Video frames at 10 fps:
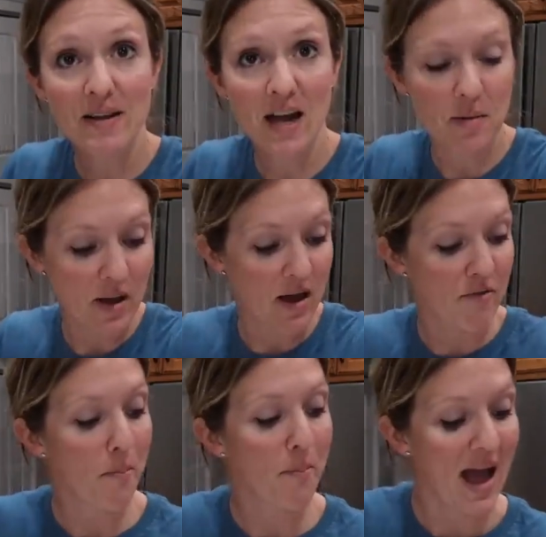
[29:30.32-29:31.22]
a cup
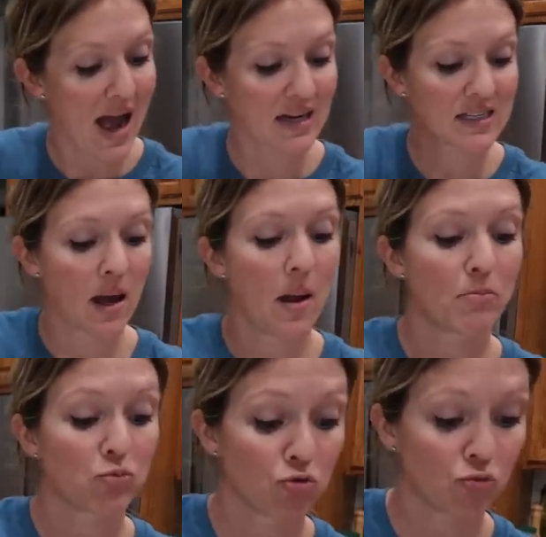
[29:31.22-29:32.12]
of packed
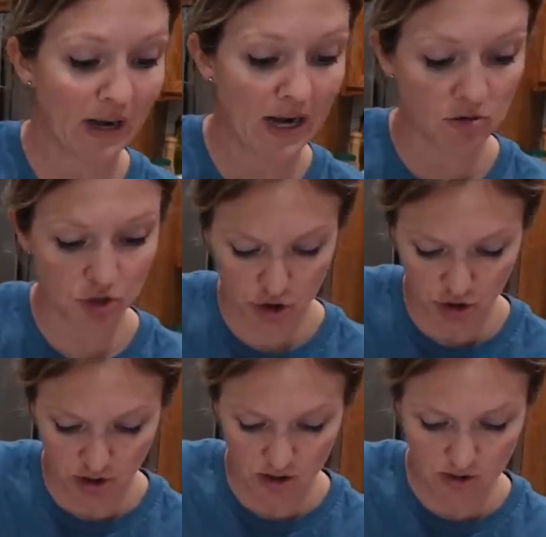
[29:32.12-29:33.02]
brown
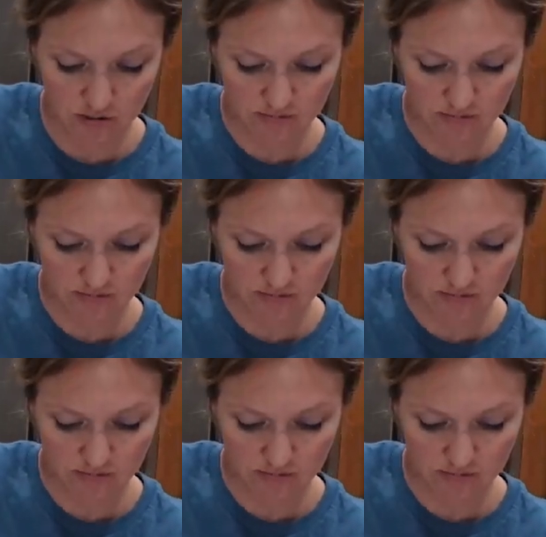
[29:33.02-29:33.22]
sugar,